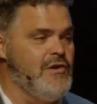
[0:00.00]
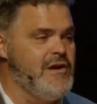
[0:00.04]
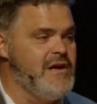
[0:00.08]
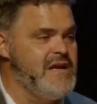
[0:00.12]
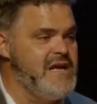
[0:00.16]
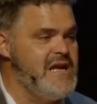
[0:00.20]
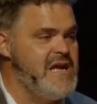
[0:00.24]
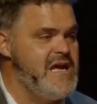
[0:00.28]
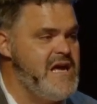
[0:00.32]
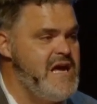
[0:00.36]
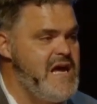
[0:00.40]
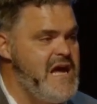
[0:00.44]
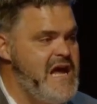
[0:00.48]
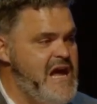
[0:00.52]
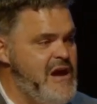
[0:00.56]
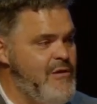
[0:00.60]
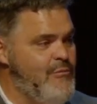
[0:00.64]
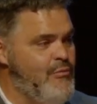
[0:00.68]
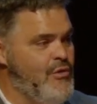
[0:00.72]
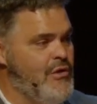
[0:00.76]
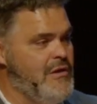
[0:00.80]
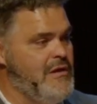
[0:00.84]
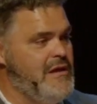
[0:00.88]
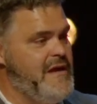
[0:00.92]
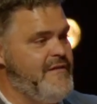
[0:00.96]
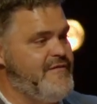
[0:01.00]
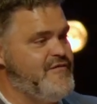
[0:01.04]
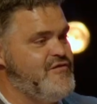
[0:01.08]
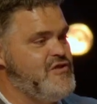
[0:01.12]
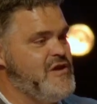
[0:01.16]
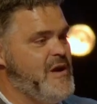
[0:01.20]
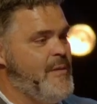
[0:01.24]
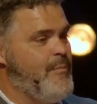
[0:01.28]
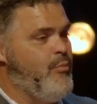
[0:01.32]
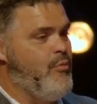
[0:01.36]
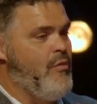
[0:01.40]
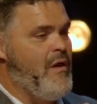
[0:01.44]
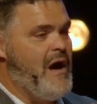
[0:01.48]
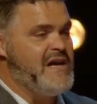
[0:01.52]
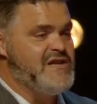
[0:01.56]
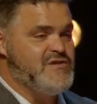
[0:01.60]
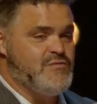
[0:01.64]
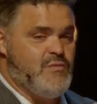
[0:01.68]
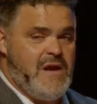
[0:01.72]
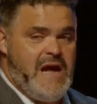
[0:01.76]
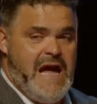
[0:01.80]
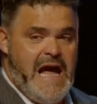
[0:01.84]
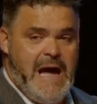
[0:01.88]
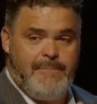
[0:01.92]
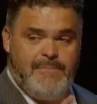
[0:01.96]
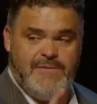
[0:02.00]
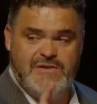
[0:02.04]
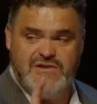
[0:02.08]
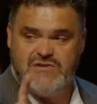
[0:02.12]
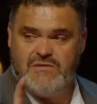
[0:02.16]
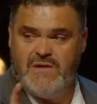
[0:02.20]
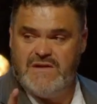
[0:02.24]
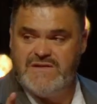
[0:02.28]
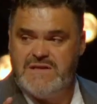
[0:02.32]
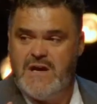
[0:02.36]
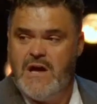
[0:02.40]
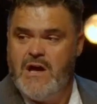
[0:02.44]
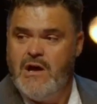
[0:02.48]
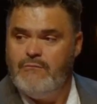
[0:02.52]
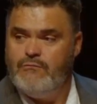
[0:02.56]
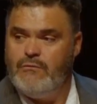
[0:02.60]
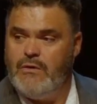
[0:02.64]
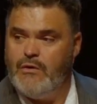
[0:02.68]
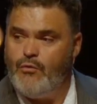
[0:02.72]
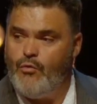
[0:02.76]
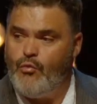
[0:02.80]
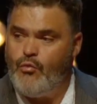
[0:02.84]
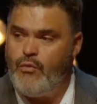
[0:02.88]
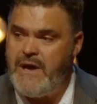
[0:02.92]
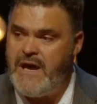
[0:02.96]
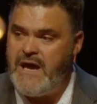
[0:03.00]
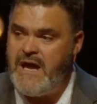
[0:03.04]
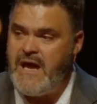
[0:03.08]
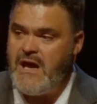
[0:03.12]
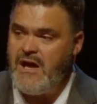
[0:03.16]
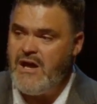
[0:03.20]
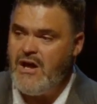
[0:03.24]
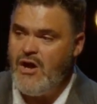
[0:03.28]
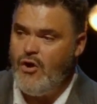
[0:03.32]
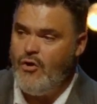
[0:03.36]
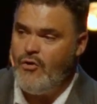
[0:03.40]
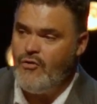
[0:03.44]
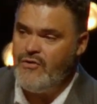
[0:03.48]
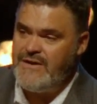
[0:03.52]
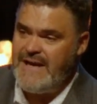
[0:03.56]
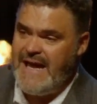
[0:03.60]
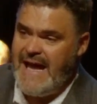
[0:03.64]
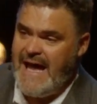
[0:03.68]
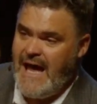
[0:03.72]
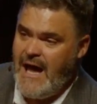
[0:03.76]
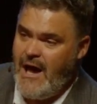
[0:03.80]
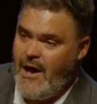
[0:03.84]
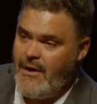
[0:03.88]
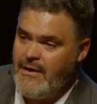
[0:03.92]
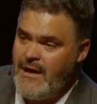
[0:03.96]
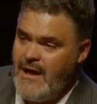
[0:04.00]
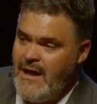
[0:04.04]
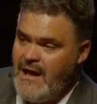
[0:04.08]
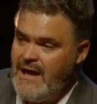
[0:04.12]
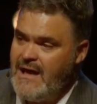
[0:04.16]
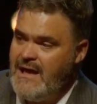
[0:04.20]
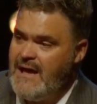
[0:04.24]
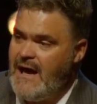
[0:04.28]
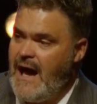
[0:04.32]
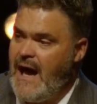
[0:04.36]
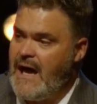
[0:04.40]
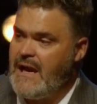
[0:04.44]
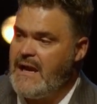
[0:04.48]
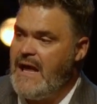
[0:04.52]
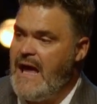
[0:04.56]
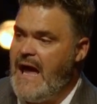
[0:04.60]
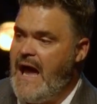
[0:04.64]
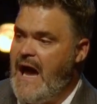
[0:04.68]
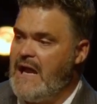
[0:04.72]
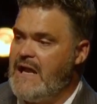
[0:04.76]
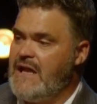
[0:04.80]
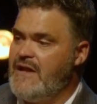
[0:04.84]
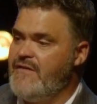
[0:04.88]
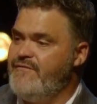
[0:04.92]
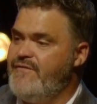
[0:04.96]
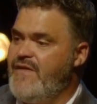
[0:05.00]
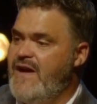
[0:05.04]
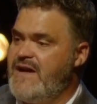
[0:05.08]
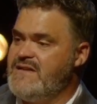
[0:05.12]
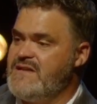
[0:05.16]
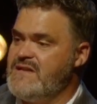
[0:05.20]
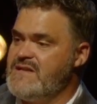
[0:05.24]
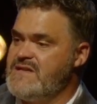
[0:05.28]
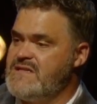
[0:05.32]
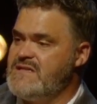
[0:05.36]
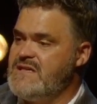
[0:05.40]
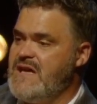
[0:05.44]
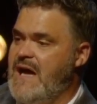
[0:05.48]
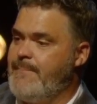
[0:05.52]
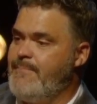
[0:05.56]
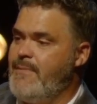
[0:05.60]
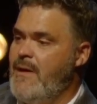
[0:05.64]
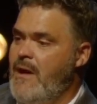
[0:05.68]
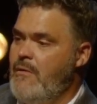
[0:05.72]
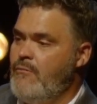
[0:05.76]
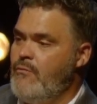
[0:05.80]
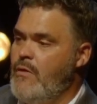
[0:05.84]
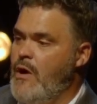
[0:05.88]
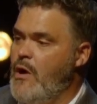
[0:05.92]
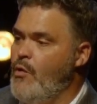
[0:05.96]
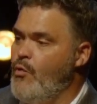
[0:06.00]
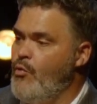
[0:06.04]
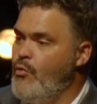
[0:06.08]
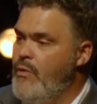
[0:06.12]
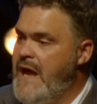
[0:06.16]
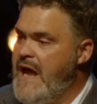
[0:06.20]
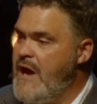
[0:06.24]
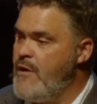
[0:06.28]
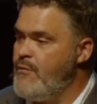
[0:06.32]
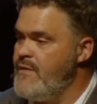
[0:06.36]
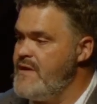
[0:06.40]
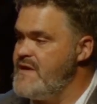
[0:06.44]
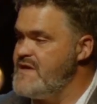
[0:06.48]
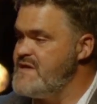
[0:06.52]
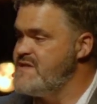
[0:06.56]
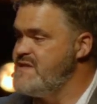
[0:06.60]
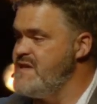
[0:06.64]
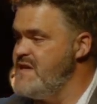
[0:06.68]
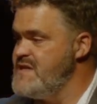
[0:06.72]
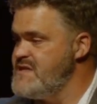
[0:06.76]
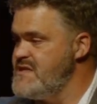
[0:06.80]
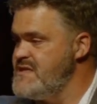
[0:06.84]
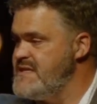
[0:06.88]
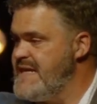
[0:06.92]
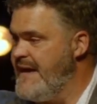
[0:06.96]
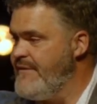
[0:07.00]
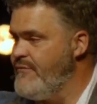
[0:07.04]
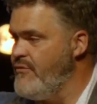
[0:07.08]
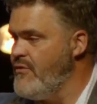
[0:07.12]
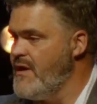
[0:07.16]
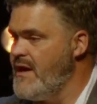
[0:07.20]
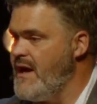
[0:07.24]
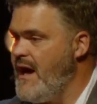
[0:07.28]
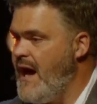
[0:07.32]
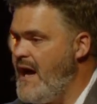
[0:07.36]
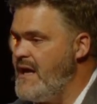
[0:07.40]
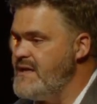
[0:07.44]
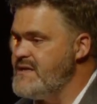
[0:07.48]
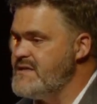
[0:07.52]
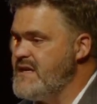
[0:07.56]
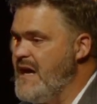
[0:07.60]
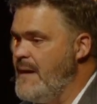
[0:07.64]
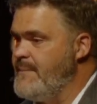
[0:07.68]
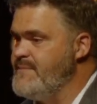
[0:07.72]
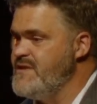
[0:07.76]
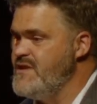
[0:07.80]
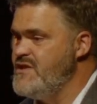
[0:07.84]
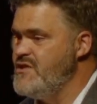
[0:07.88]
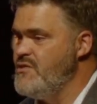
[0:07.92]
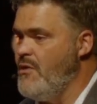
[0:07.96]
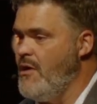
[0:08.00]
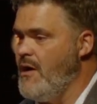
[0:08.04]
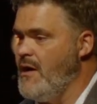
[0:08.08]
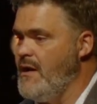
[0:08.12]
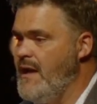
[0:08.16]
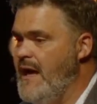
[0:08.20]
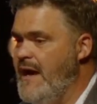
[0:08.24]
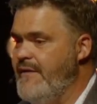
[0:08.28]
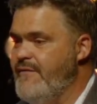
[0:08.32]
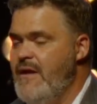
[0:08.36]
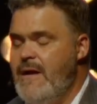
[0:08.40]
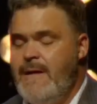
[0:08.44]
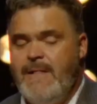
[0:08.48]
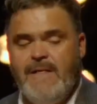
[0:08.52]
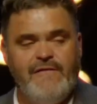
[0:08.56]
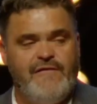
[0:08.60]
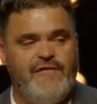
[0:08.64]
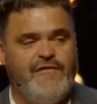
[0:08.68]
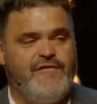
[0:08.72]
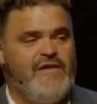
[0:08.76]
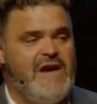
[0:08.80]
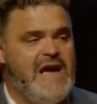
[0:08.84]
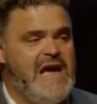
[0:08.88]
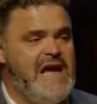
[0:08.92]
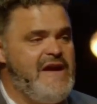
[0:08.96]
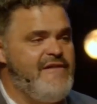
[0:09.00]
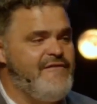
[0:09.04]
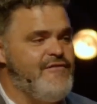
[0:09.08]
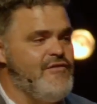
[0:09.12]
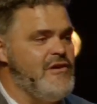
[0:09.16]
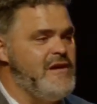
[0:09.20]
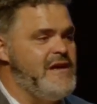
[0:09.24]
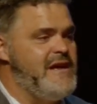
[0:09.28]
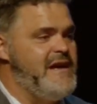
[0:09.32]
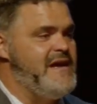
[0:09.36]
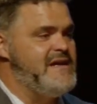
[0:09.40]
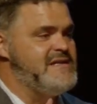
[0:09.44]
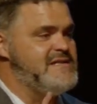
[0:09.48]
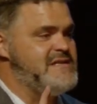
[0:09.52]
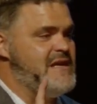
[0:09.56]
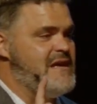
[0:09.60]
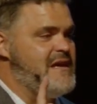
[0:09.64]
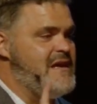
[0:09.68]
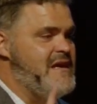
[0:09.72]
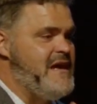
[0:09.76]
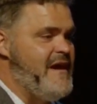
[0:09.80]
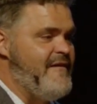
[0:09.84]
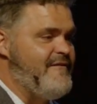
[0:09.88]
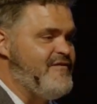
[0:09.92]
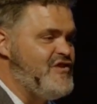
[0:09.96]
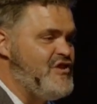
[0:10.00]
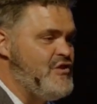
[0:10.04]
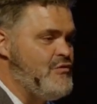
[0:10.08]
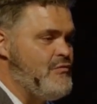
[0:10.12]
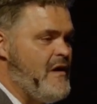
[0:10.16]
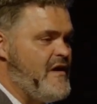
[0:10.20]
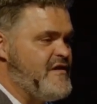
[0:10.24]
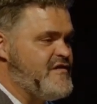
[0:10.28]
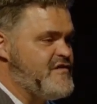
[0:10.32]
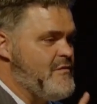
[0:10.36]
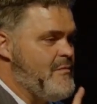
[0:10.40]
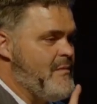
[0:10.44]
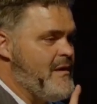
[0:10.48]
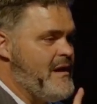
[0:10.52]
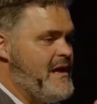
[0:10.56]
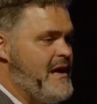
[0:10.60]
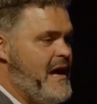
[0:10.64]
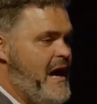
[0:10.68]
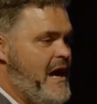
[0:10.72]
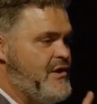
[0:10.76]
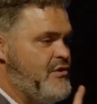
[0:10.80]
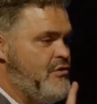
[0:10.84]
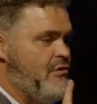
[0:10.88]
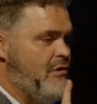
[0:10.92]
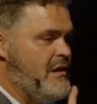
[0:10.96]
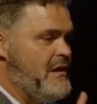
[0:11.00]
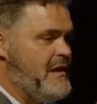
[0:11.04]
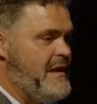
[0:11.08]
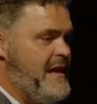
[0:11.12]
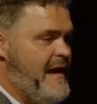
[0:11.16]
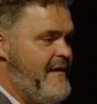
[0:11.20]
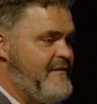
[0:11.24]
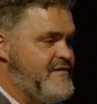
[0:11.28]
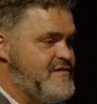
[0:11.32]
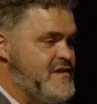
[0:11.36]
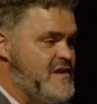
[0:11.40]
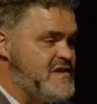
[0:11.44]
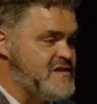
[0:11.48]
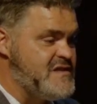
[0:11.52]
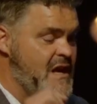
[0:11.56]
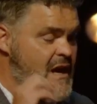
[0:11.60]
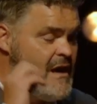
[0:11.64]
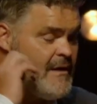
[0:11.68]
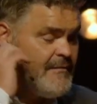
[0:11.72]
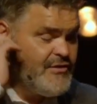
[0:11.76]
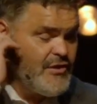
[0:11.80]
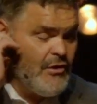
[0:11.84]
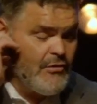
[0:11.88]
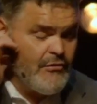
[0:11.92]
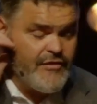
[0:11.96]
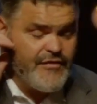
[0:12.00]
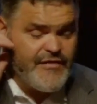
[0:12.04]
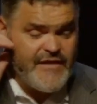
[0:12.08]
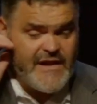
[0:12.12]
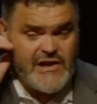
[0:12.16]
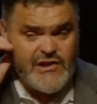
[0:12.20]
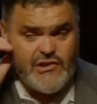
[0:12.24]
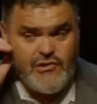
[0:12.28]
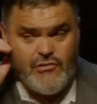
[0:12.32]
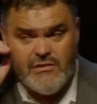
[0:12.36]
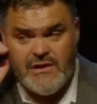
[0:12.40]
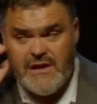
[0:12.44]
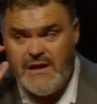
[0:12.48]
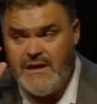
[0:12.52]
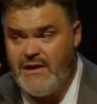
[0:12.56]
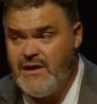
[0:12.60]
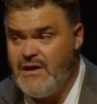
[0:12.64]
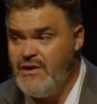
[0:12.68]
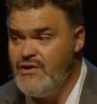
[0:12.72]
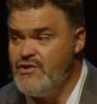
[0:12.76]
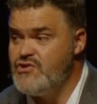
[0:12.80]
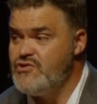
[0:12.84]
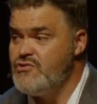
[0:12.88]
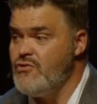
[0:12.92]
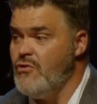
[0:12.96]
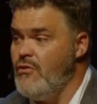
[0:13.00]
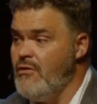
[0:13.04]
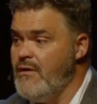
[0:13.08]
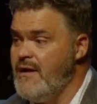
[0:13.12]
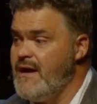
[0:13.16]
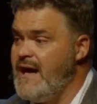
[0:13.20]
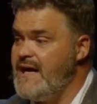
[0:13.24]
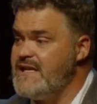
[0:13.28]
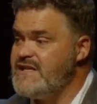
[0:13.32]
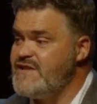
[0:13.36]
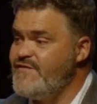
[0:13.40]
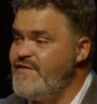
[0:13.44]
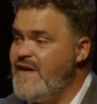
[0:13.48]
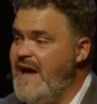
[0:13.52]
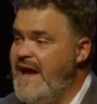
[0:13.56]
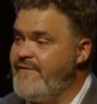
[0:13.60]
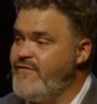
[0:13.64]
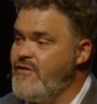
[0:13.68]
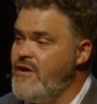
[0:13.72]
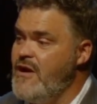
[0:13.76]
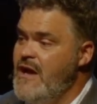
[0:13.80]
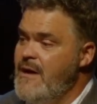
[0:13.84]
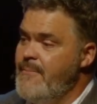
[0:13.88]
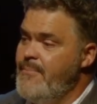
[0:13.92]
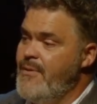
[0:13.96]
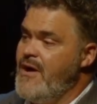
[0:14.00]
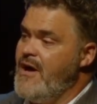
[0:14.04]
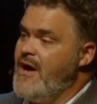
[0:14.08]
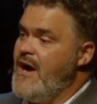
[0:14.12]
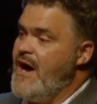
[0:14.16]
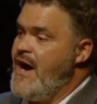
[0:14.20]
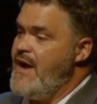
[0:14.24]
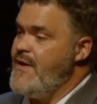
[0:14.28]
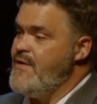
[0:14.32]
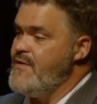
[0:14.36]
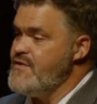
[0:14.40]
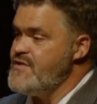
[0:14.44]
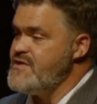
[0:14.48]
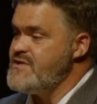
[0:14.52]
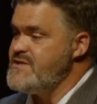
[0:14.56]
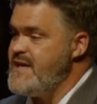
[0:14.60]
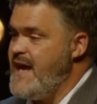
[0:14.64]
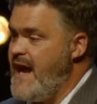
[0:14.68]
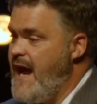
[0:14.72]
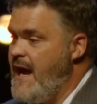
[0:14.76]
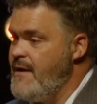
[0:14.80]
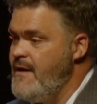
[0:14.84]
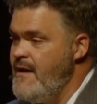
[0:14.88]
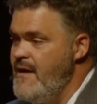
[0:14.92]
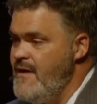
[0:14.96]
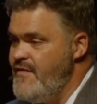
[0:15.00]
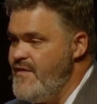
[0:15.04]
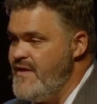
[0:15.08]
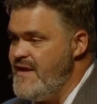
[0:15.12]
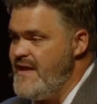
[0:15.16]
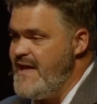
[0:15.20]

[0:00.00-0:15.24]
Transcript: and he will lift you up. Watch what happens to us. When we go down, God elevates us up. When we resist the devil, God comes into our life. Favor is a gift to us from a God who loves us. Don't think you can control God's favor, but understand the